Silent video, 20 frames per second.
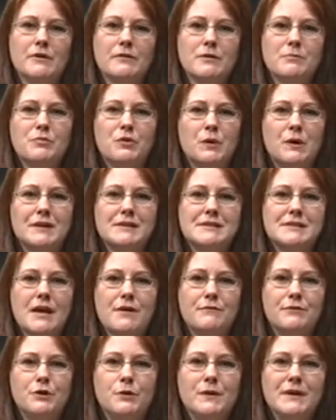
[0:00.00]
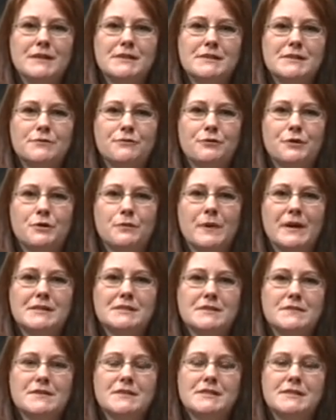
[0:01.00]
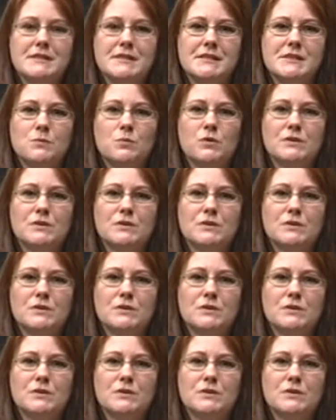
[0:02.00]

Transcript: reports that viewings for the rest of the season